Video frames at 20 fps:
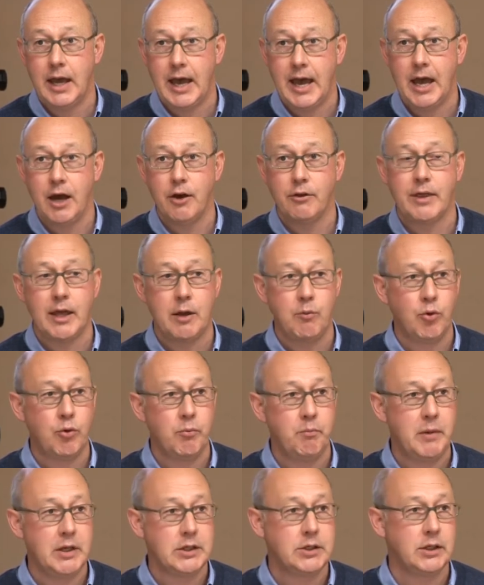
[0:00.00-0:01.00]
how they
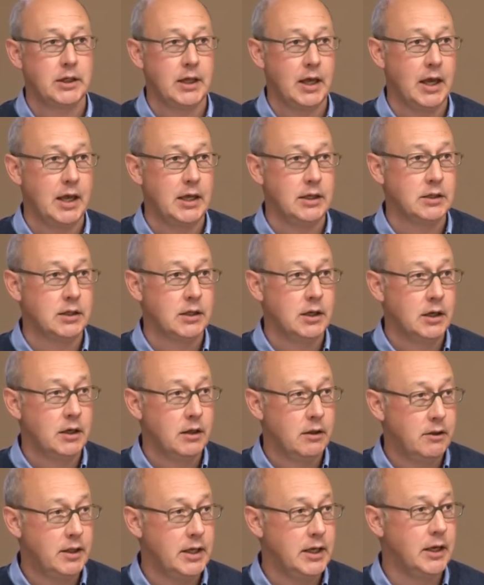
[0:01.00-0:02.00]
will mitigate
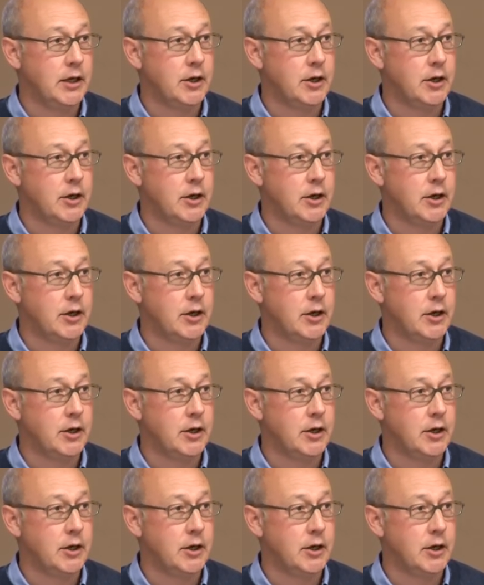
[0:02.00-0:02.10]
the